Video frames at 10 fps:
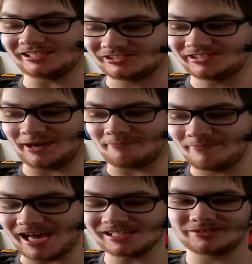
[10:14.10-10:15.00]
it's a
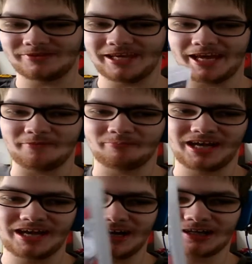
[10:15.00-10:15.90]
massive game.
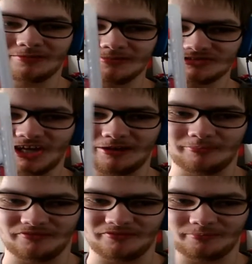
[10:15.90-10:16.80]
Play Arkham
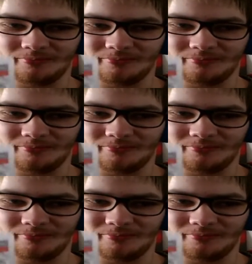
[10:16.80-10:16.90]
Asylum